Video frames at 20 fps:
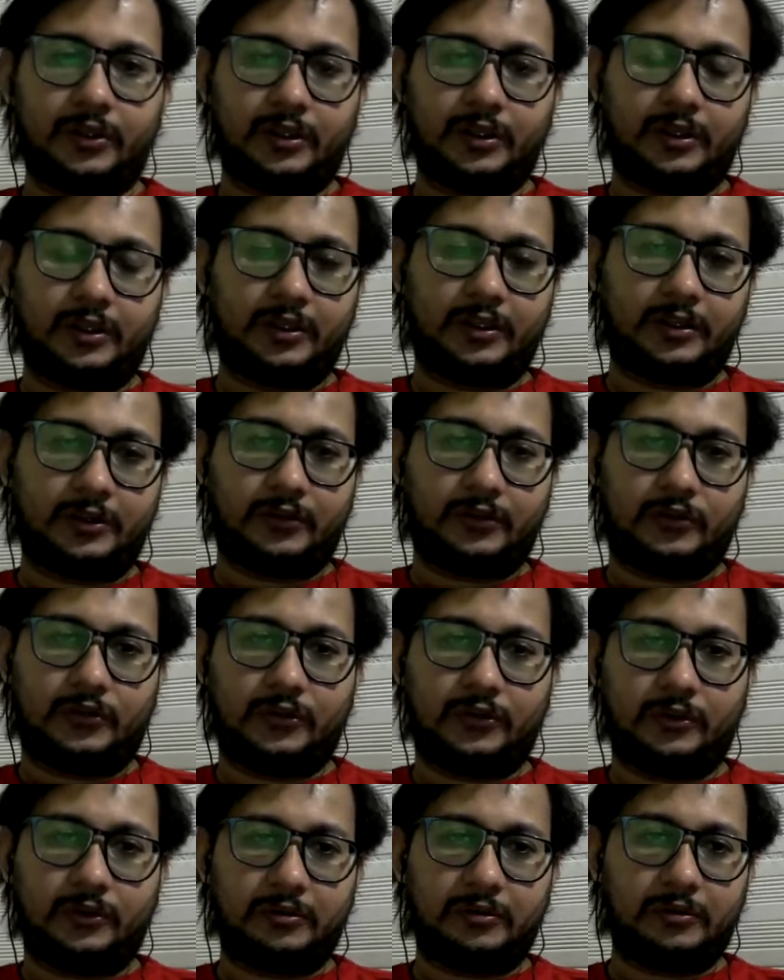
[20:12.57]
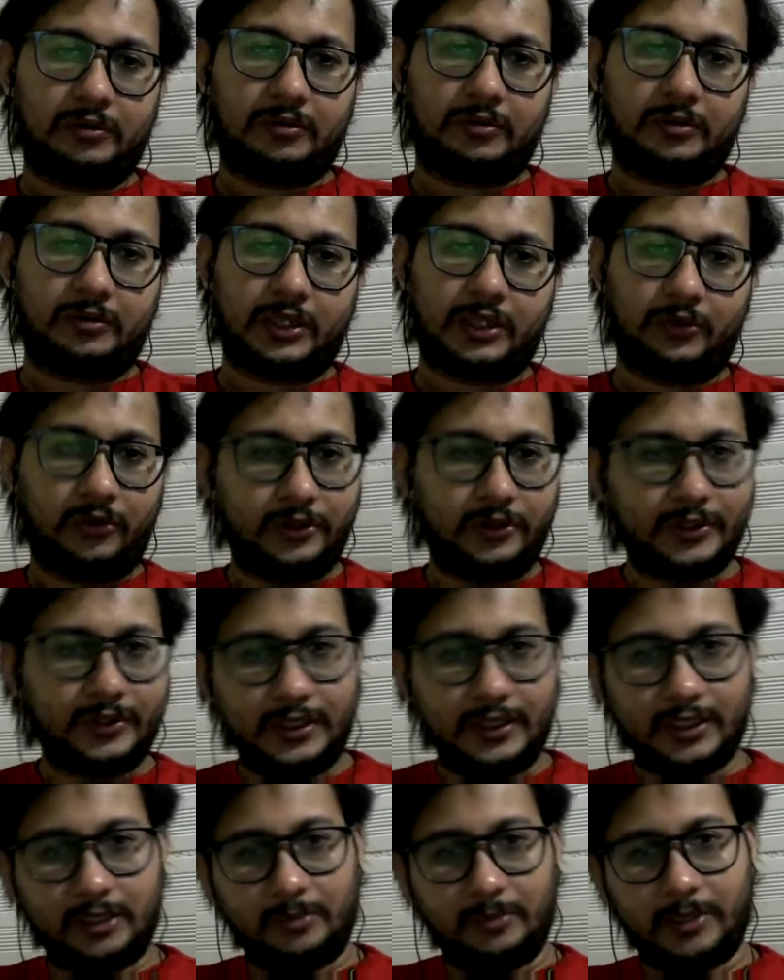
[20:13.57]
so there was
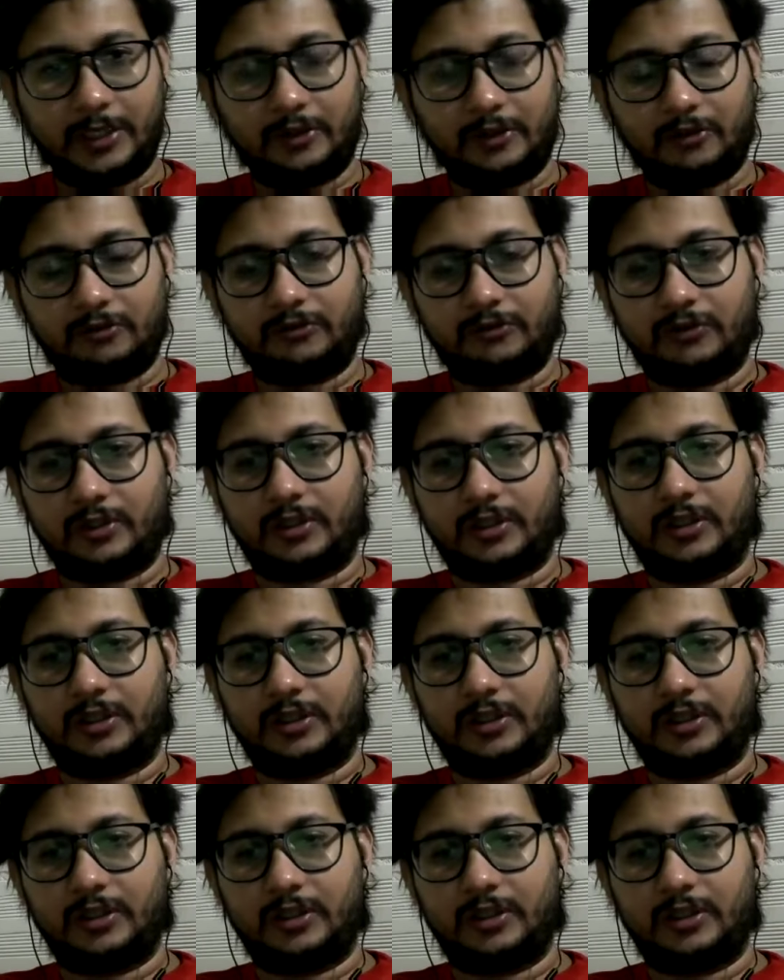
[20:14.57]
a little bit of